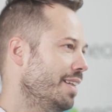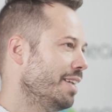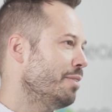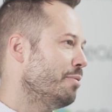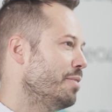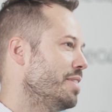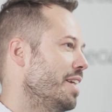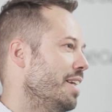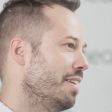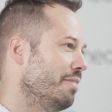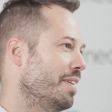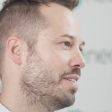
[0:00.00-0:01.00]
Neo4j
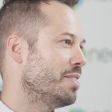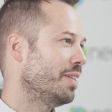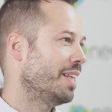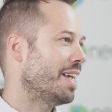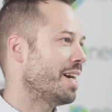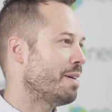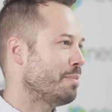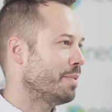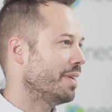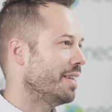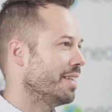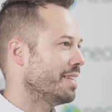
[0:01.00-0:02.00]
Innovation
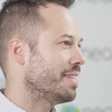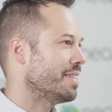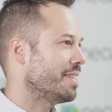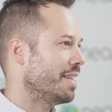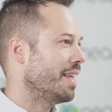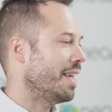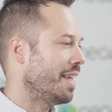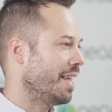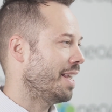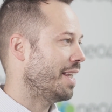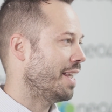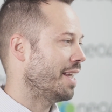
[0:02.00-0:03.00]
Lab is
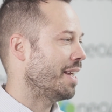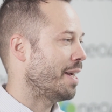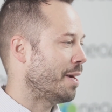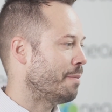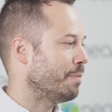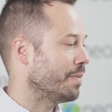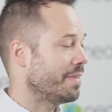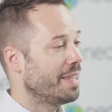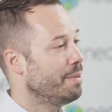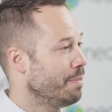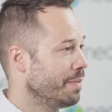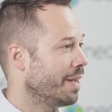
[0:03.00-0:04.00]
a
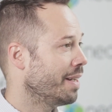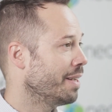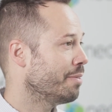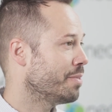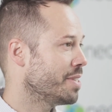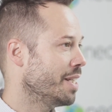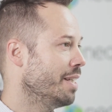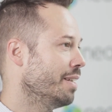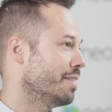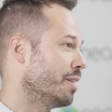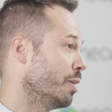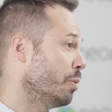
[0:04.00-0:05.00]
team at Neo4j.
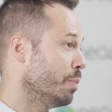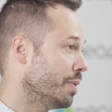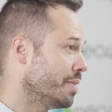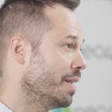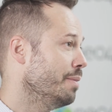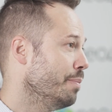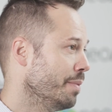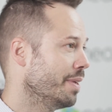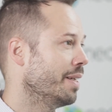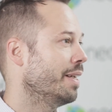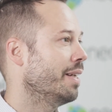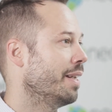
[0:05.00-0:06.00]
It's a global team
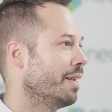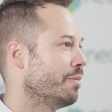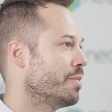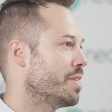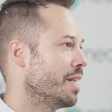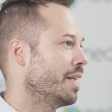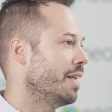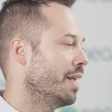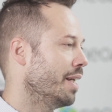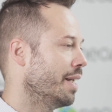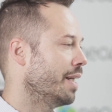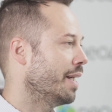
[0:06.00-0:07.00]
at
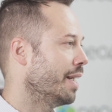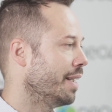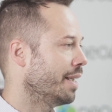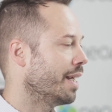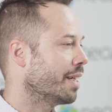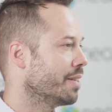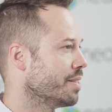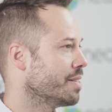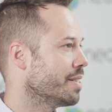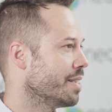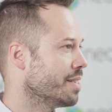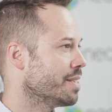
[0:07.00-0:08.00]
Neo4j that
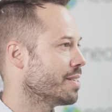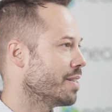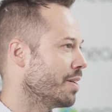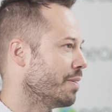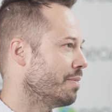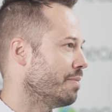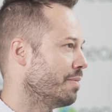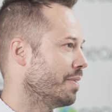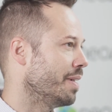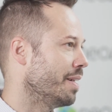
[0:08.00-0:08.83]
consists of